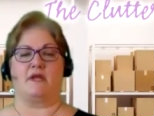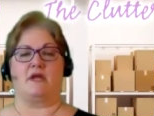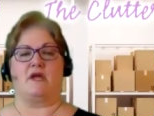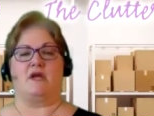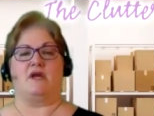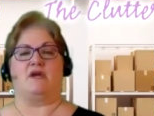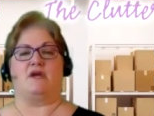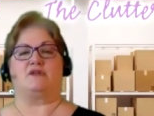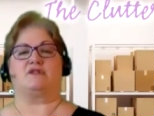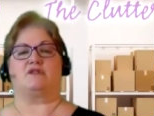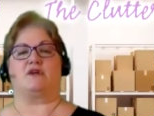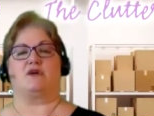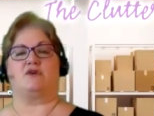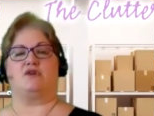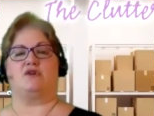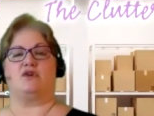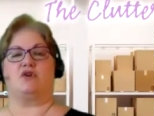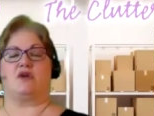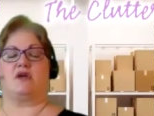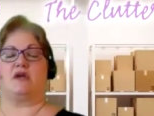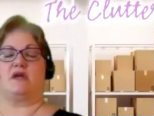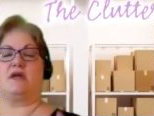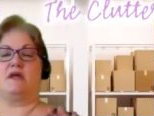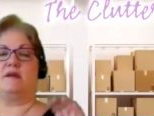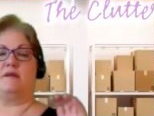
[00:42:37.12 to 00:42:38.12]
So you
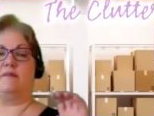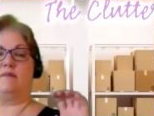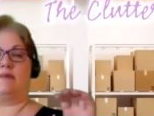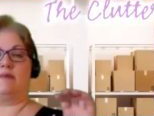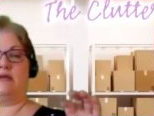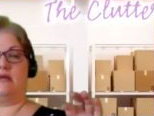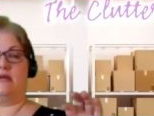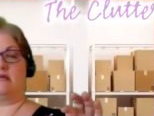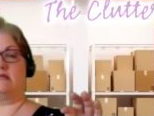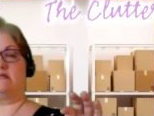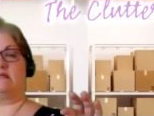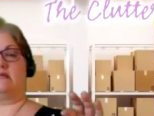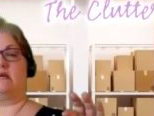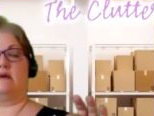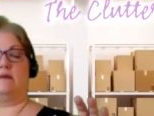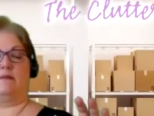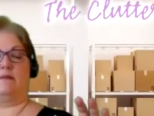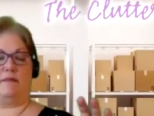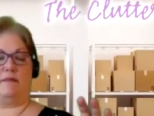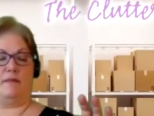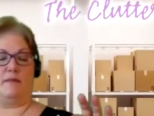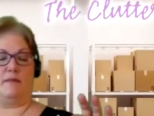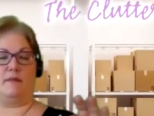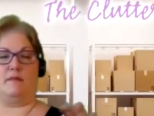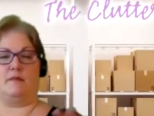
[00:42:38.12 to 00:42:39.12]
can pick
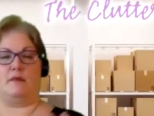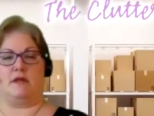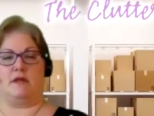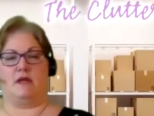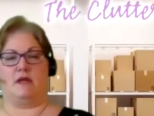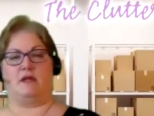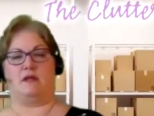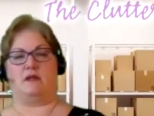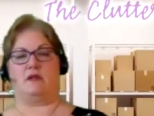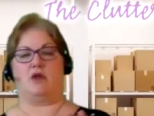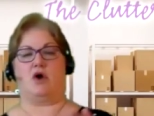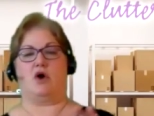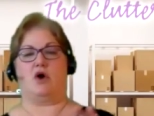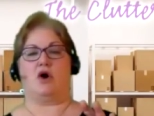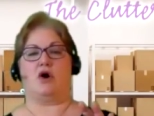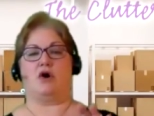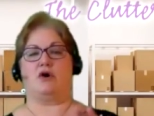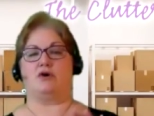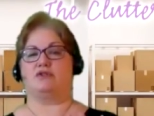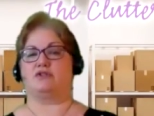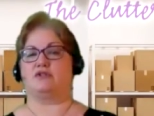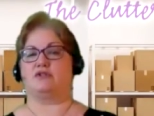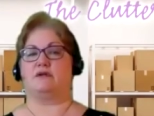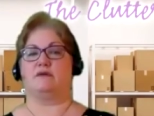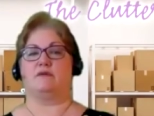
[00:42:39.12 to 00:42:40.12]
some
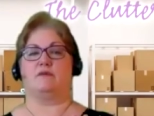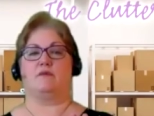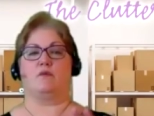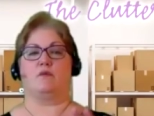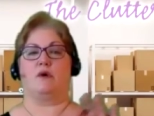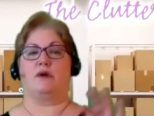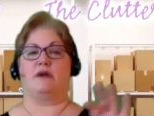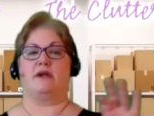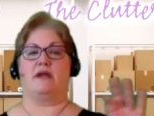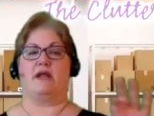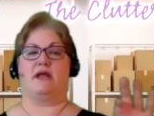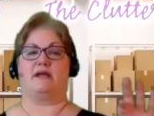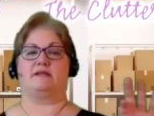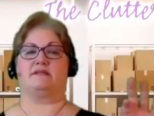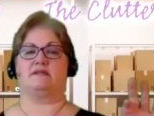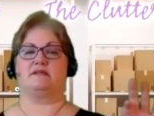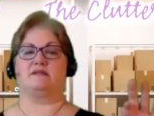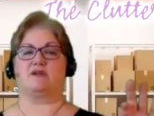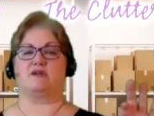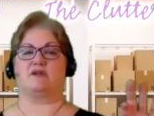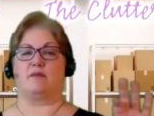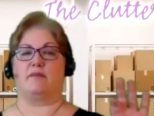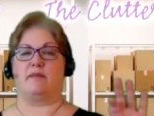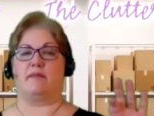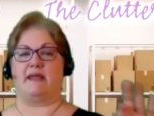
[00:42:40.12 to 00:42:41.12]
large, what in
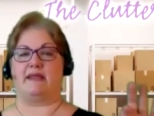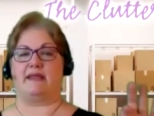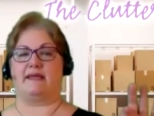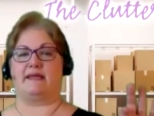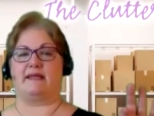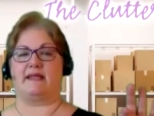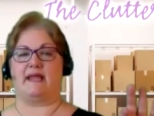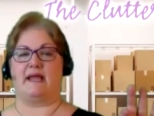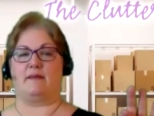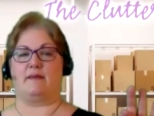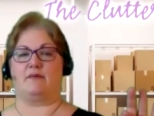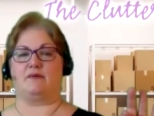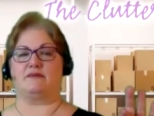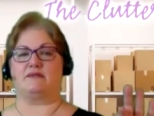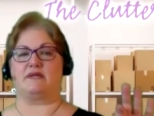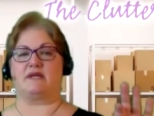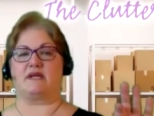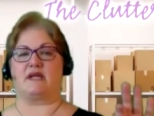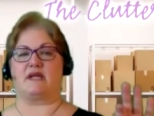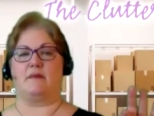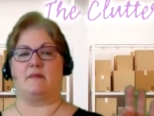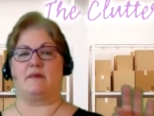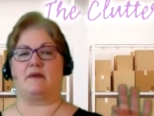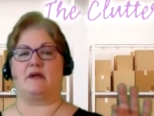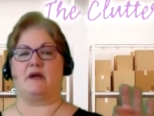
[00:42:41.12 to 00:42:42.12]
essence are mailing labels that
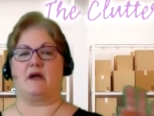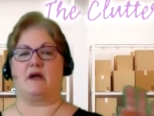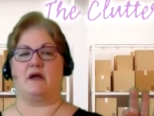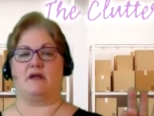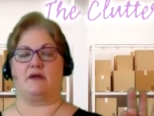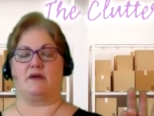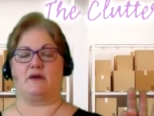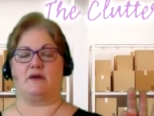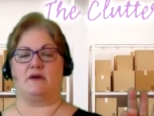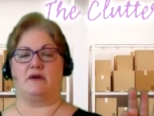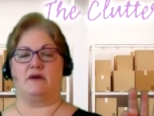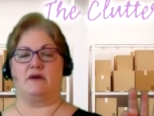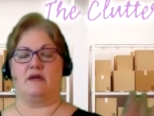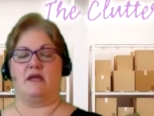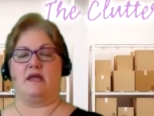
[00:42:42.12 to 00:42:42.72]
come in color,